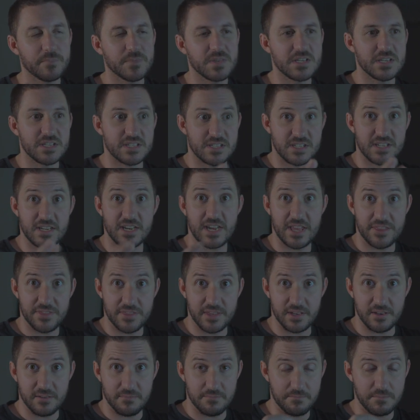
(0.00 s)
just to get
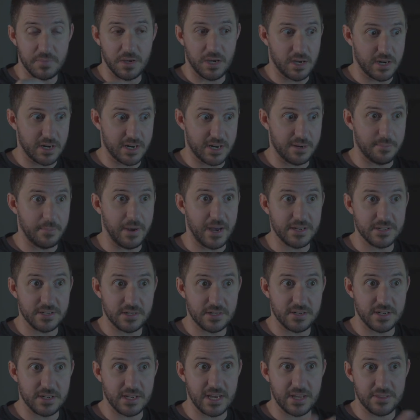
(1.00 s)
the, I can
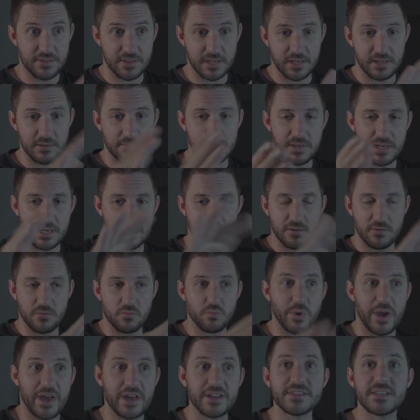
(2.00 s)
imagine, to get the
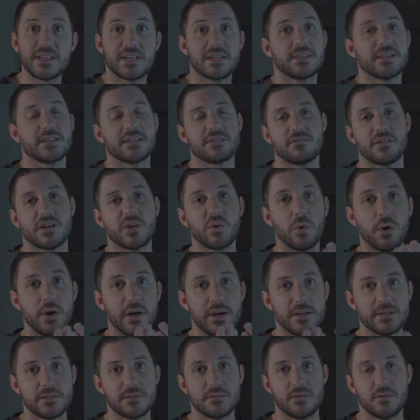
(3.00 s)
rounding that's
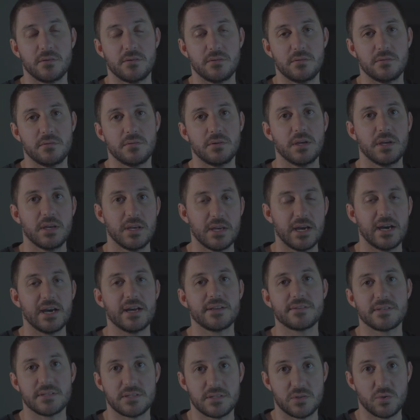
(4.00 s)
required to
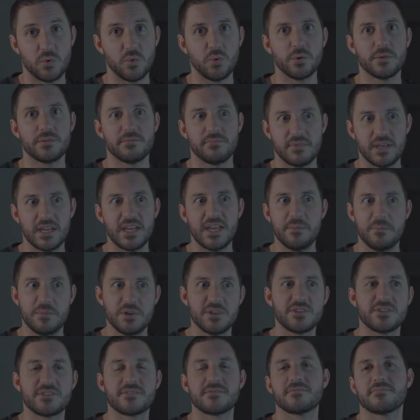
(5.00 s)
distort the
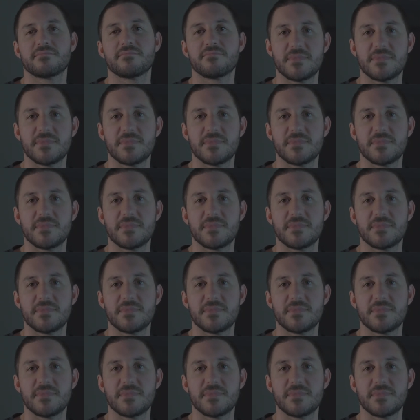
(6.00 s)
image,